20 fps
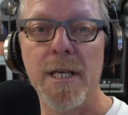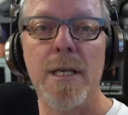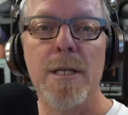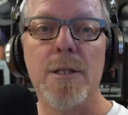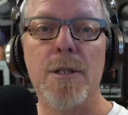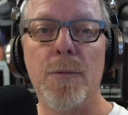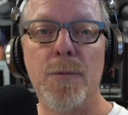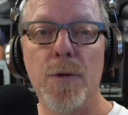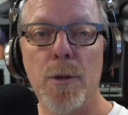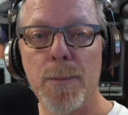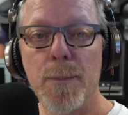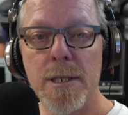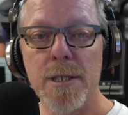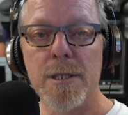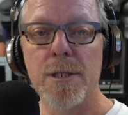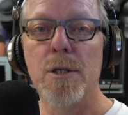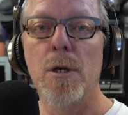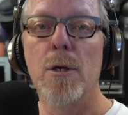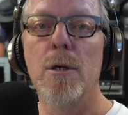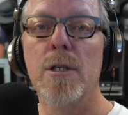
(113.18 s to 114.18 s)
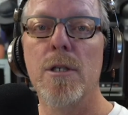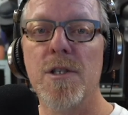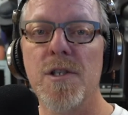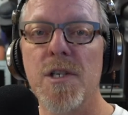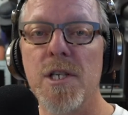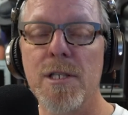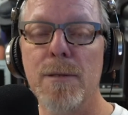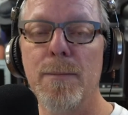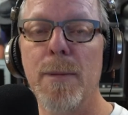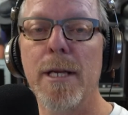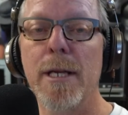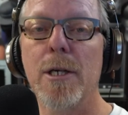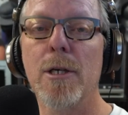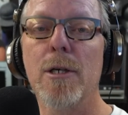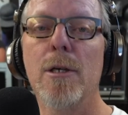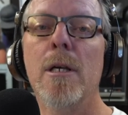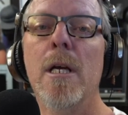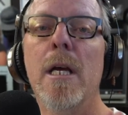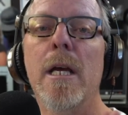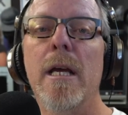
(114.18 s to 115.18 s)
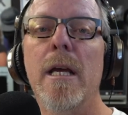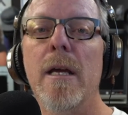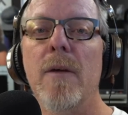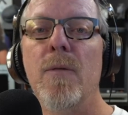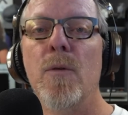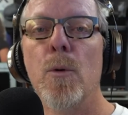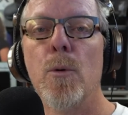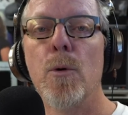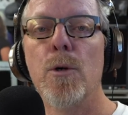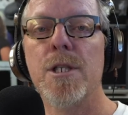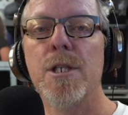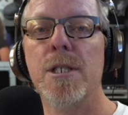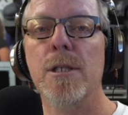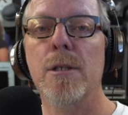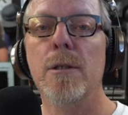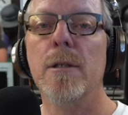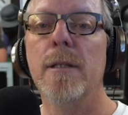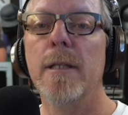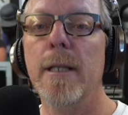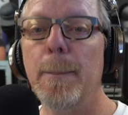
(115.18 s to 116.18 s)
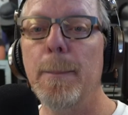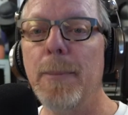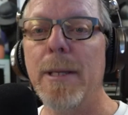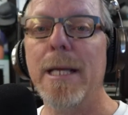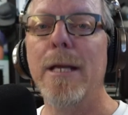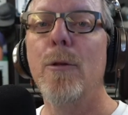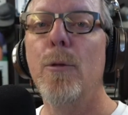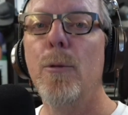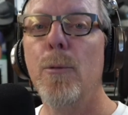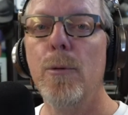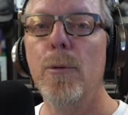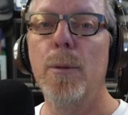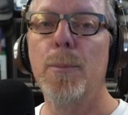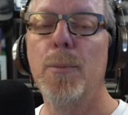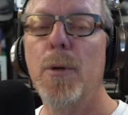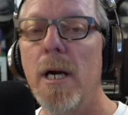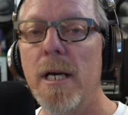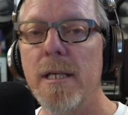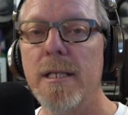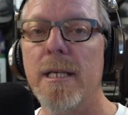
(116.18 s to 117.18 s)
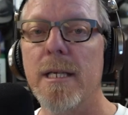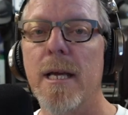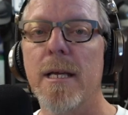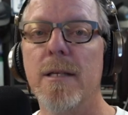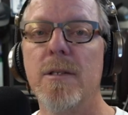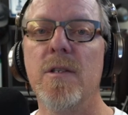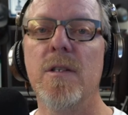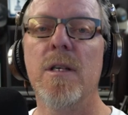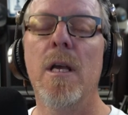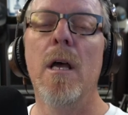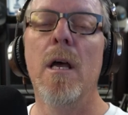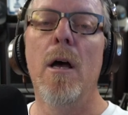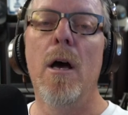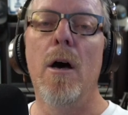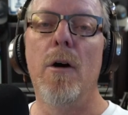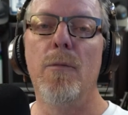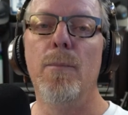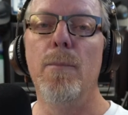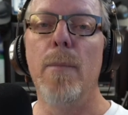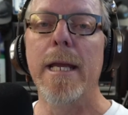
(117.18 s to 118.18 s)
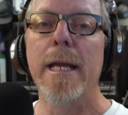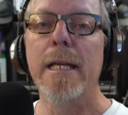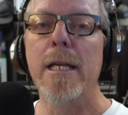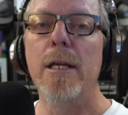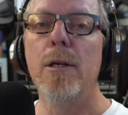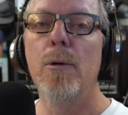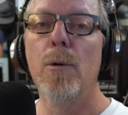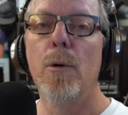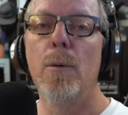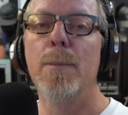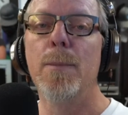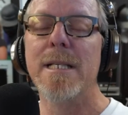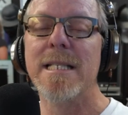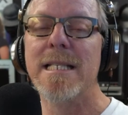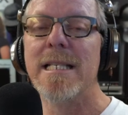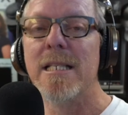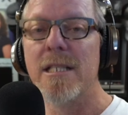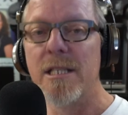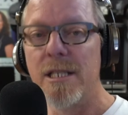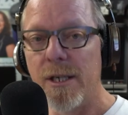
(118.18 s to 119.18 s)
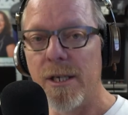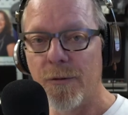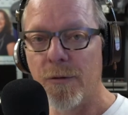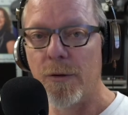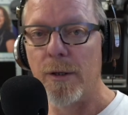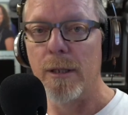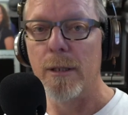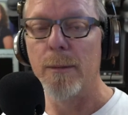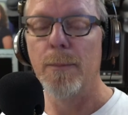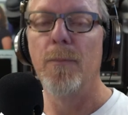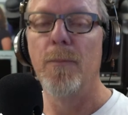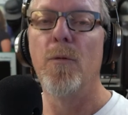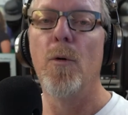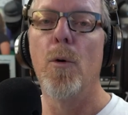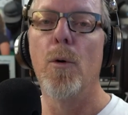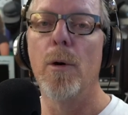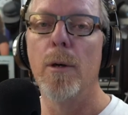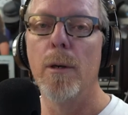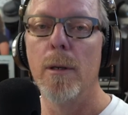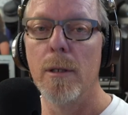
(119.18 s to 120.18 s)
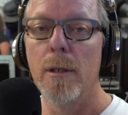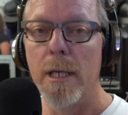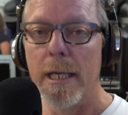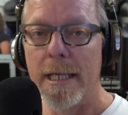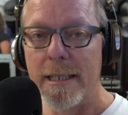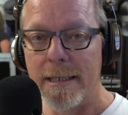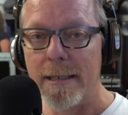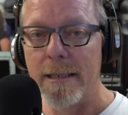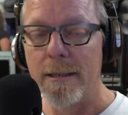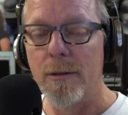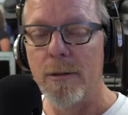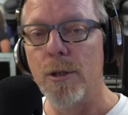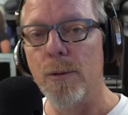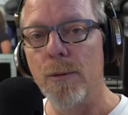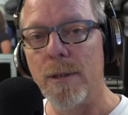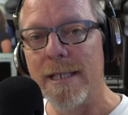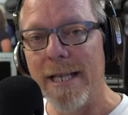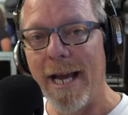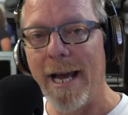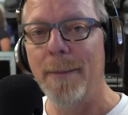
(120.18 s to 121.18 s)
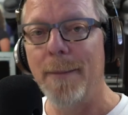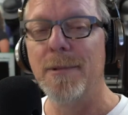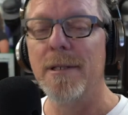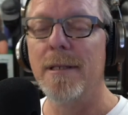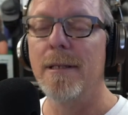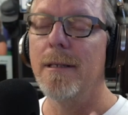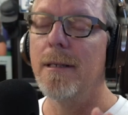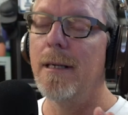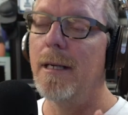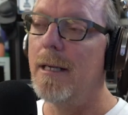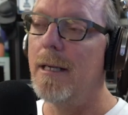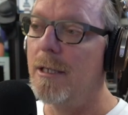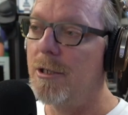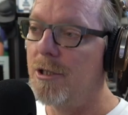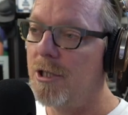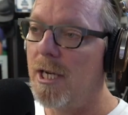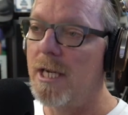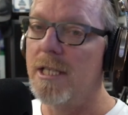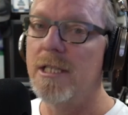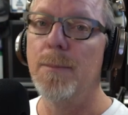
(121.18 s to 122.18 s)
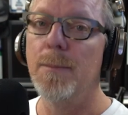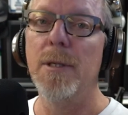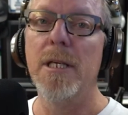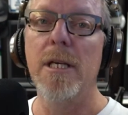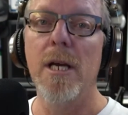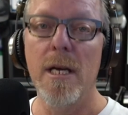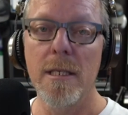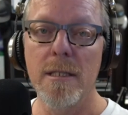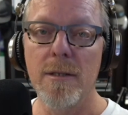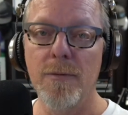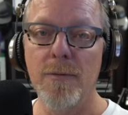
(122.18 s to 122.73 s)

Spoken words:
So if you're a business owner, decision maker, if you're still limping through the process of making your business different to adapt and adjust because